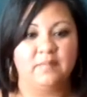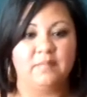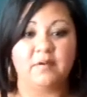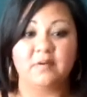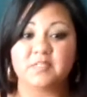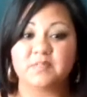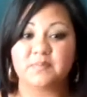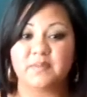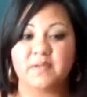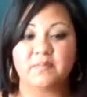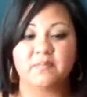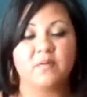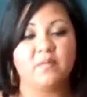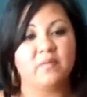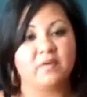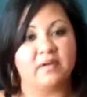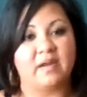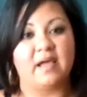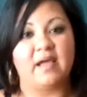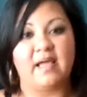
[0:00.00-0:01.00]
Most people
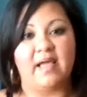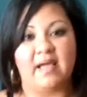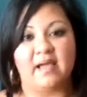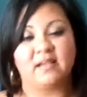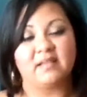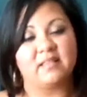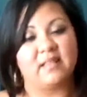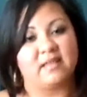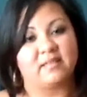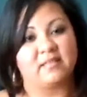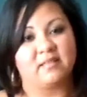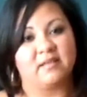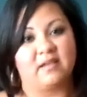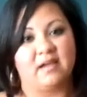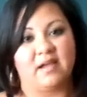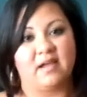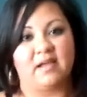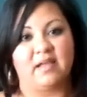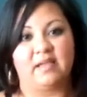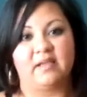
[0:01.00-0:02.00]
would not act like the
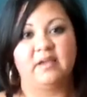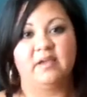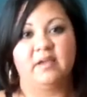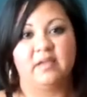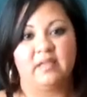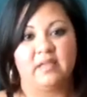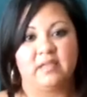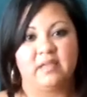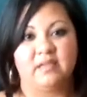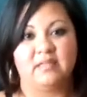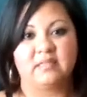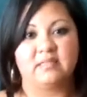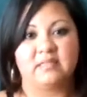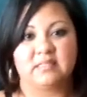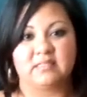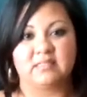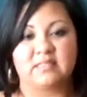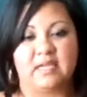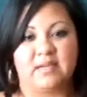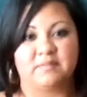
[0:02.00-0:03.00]
guy in
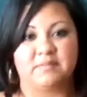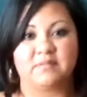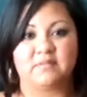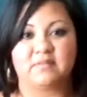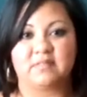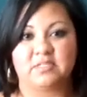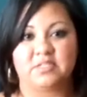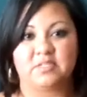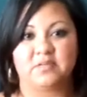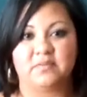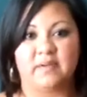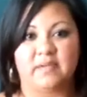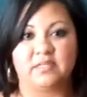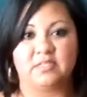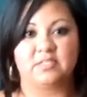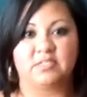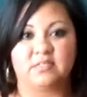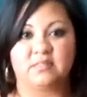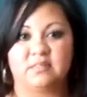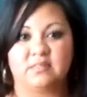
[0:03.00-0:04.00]
these types of
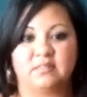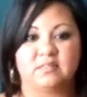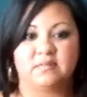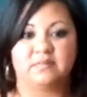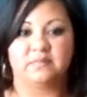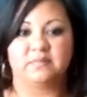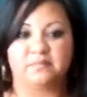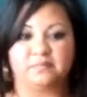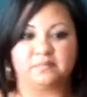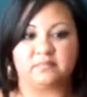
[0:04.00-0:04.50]
situations.